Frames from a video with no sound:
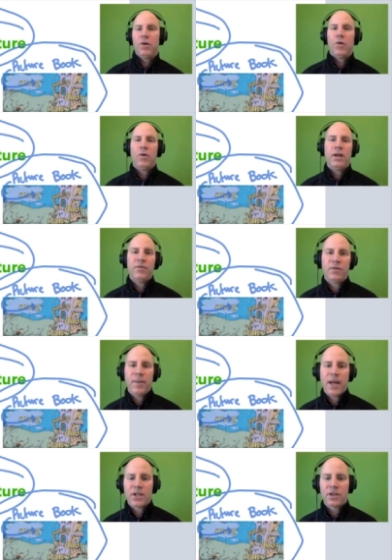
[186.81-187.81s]
or
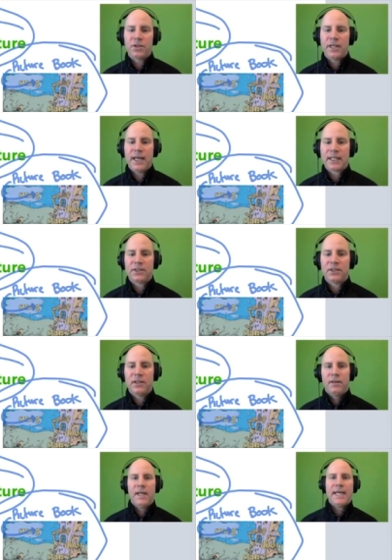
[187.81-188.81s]
informational text,
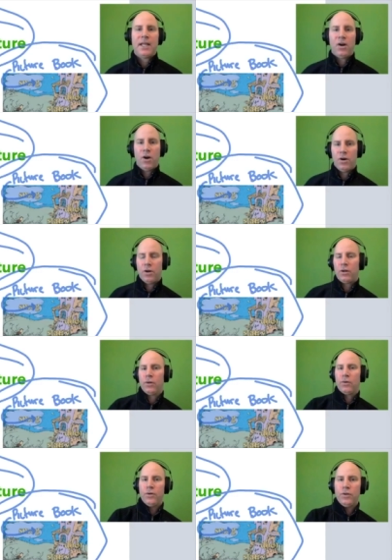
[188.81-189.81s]
like an
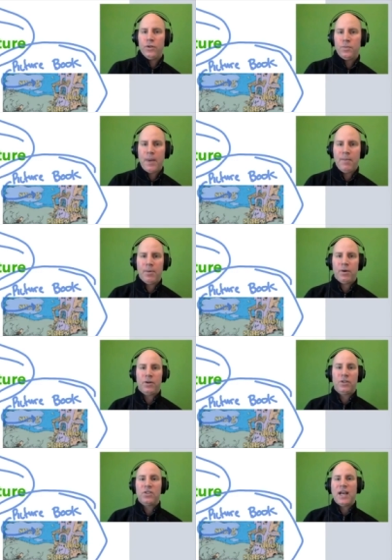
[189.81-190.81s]
article or newspaper
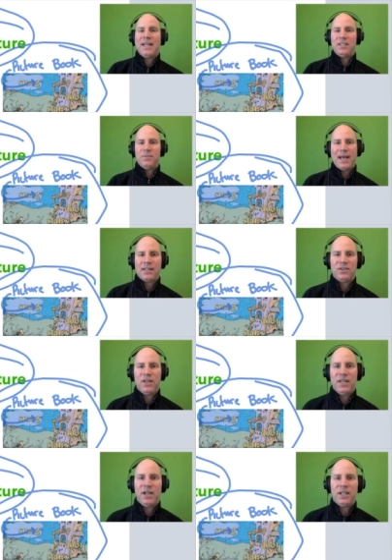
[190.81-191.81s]
or science
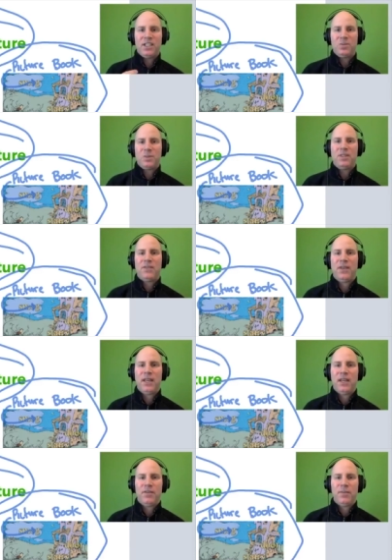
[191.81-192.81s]
magazine on
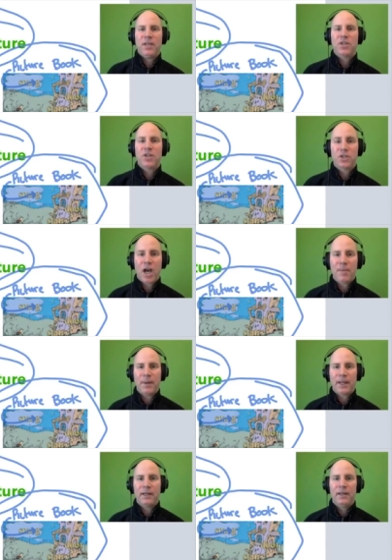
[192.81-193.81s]
specific informational
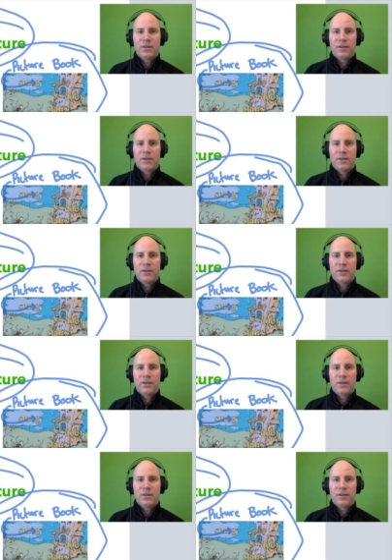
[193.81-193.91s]
topic.